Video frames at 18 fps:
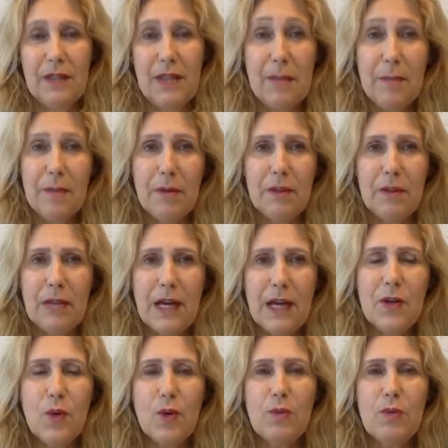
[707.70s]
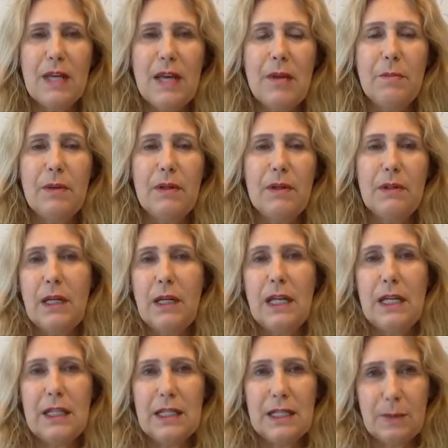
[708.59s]
dining room table
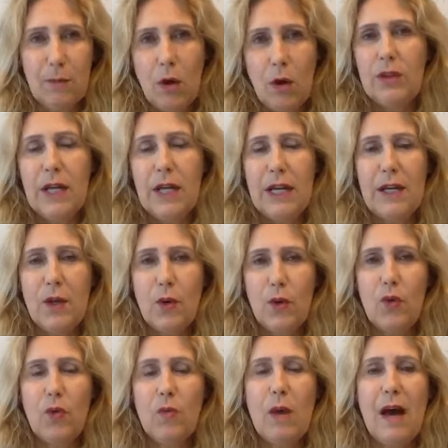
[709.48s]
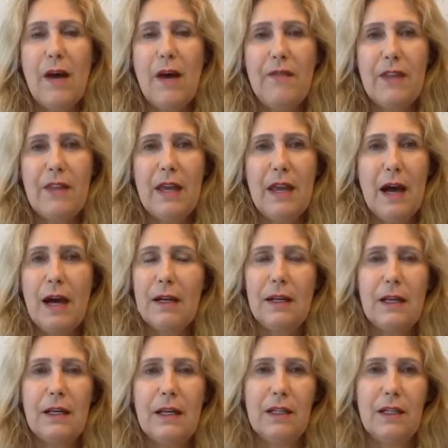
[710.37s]
in a small dining room, and they
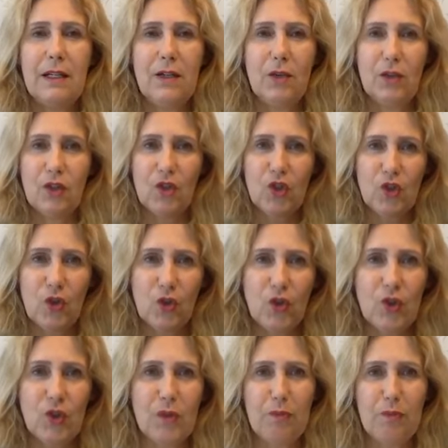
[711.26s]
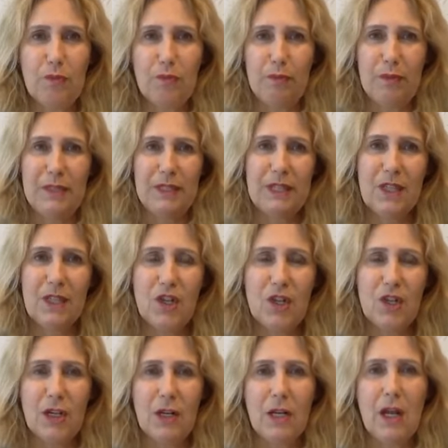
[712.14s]
had it, in a certain
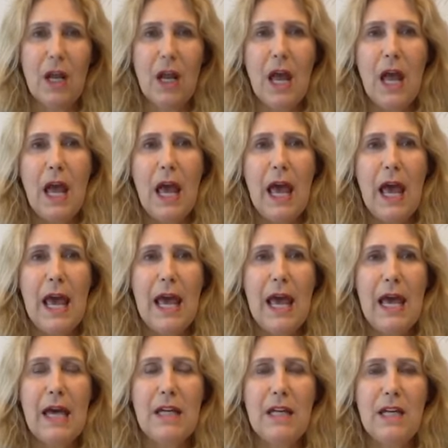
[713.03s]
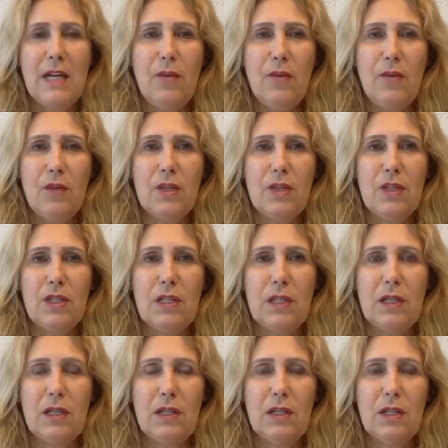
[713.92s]
position, and it
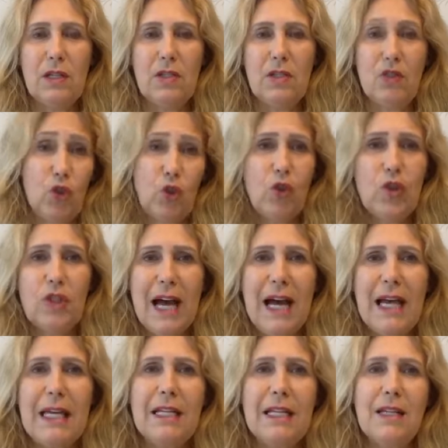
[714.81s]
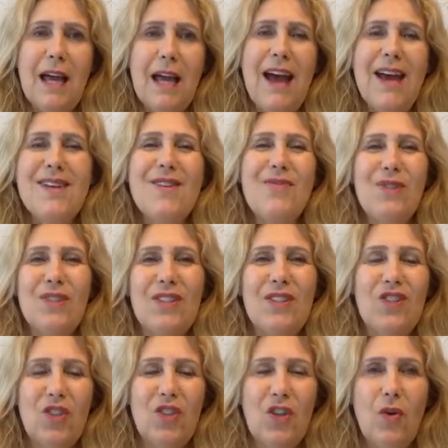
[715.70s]
was too tight, and it
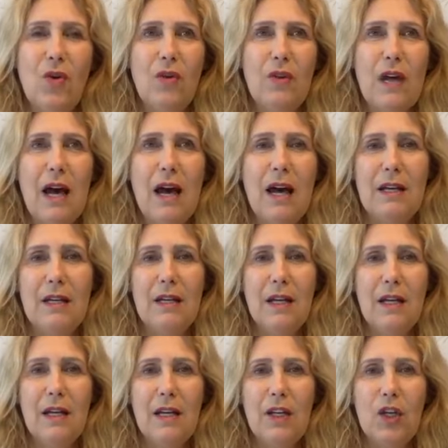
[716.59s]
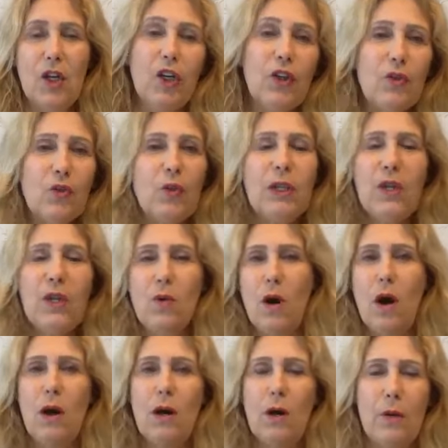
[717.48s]
was so that you couldn't really
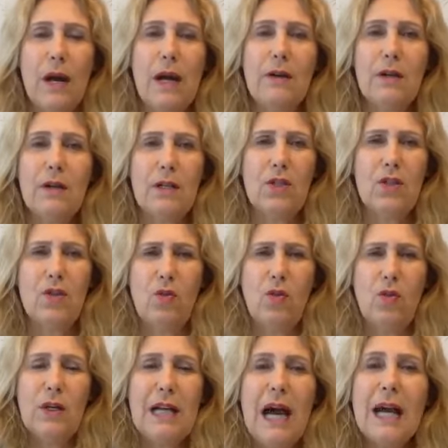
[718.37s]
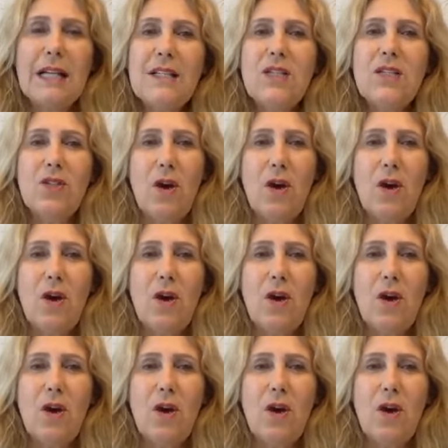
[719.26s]
walk around it. So when I